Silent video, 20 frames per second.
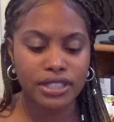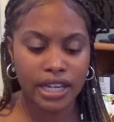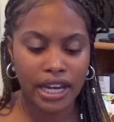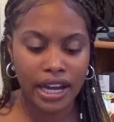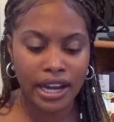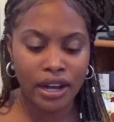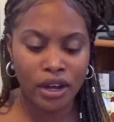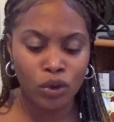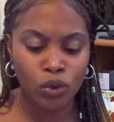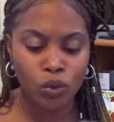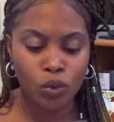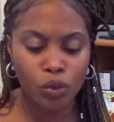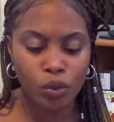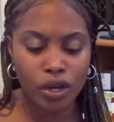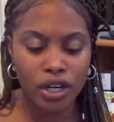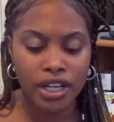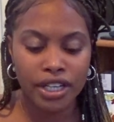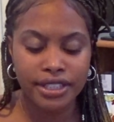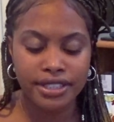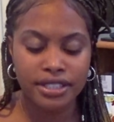down
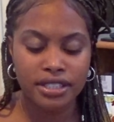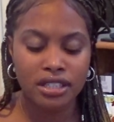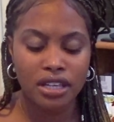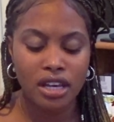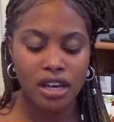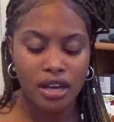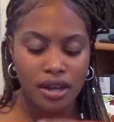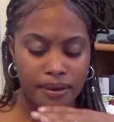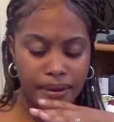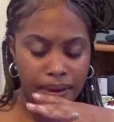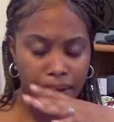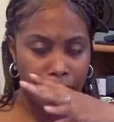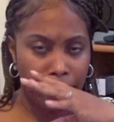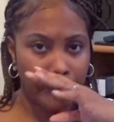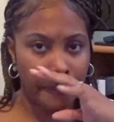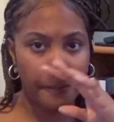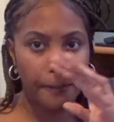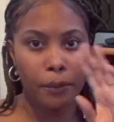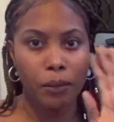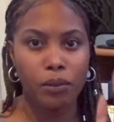what
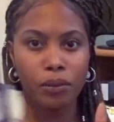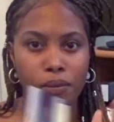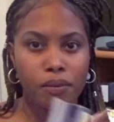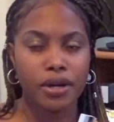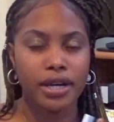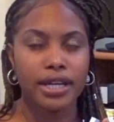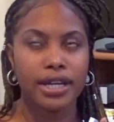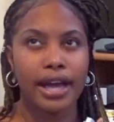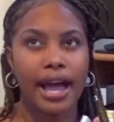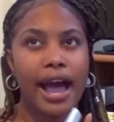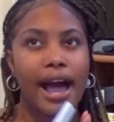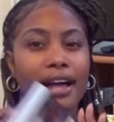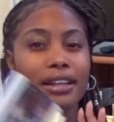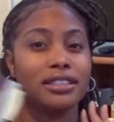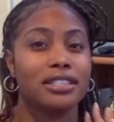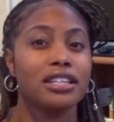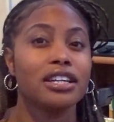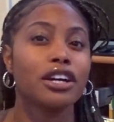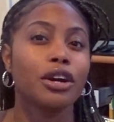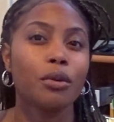I
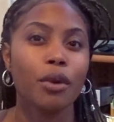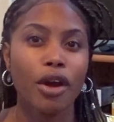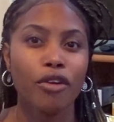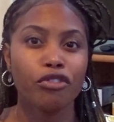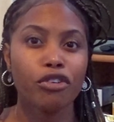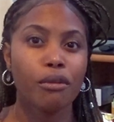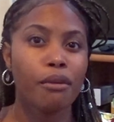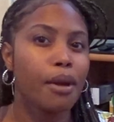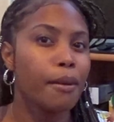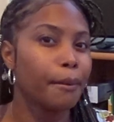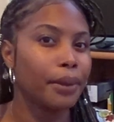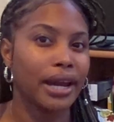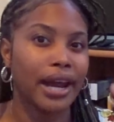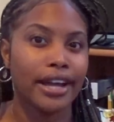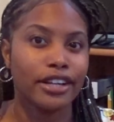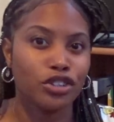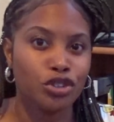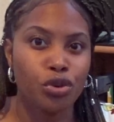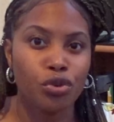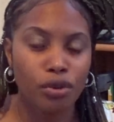took away from it, but
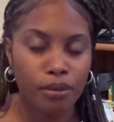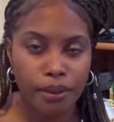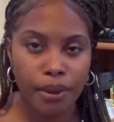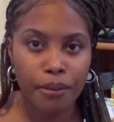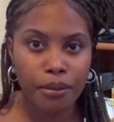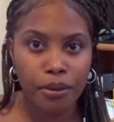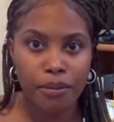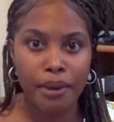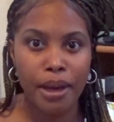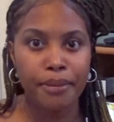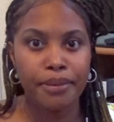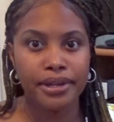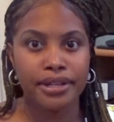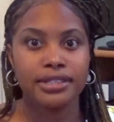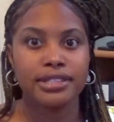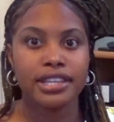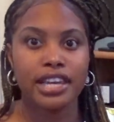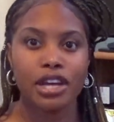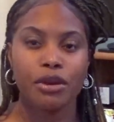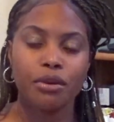I do remember my
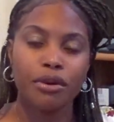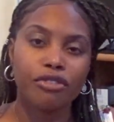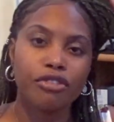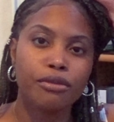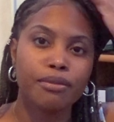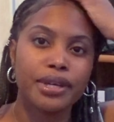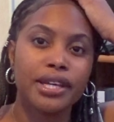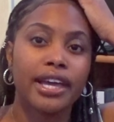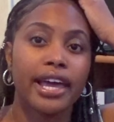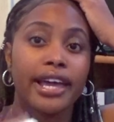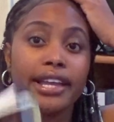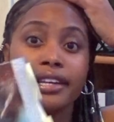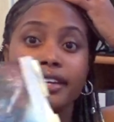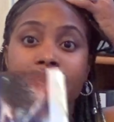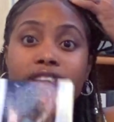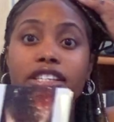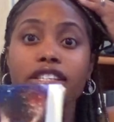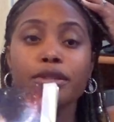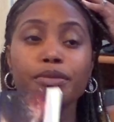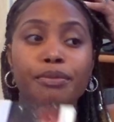biggest takeaway from it. And
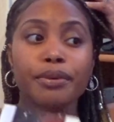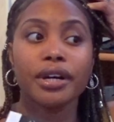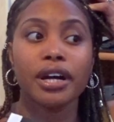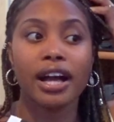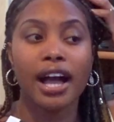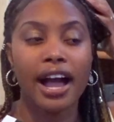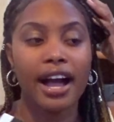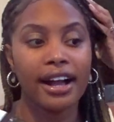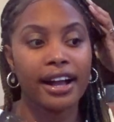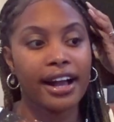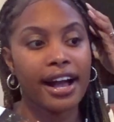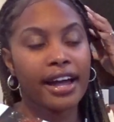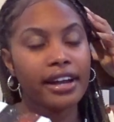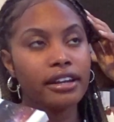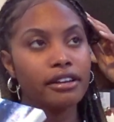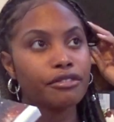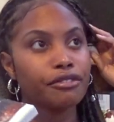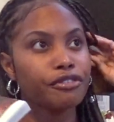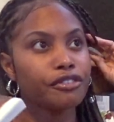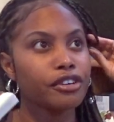this book, I got
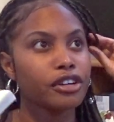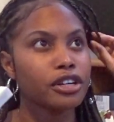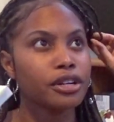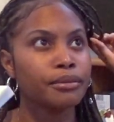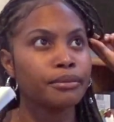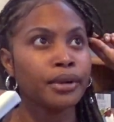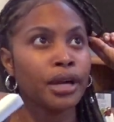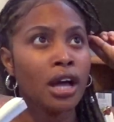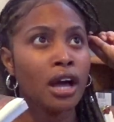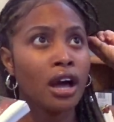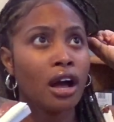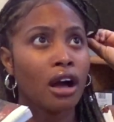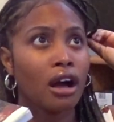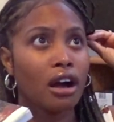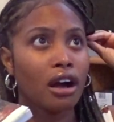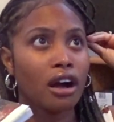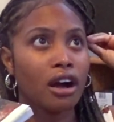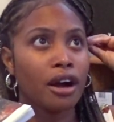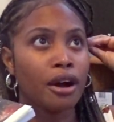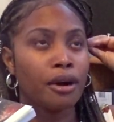it from
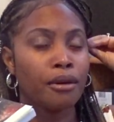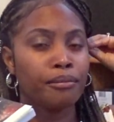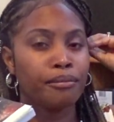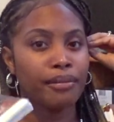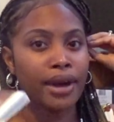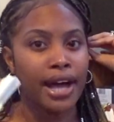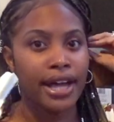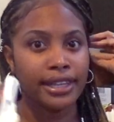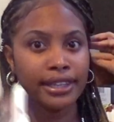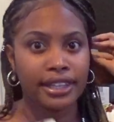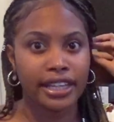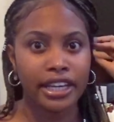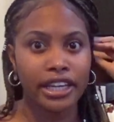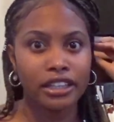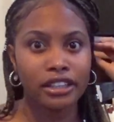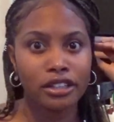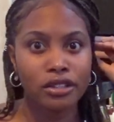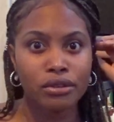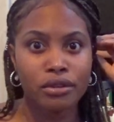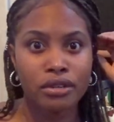my
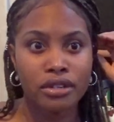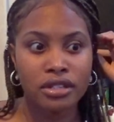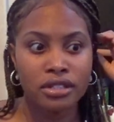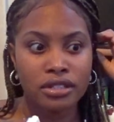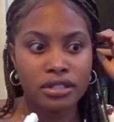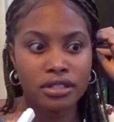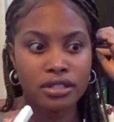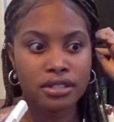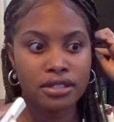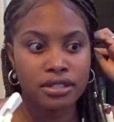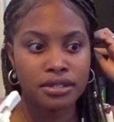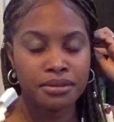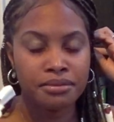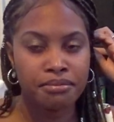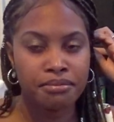landlord's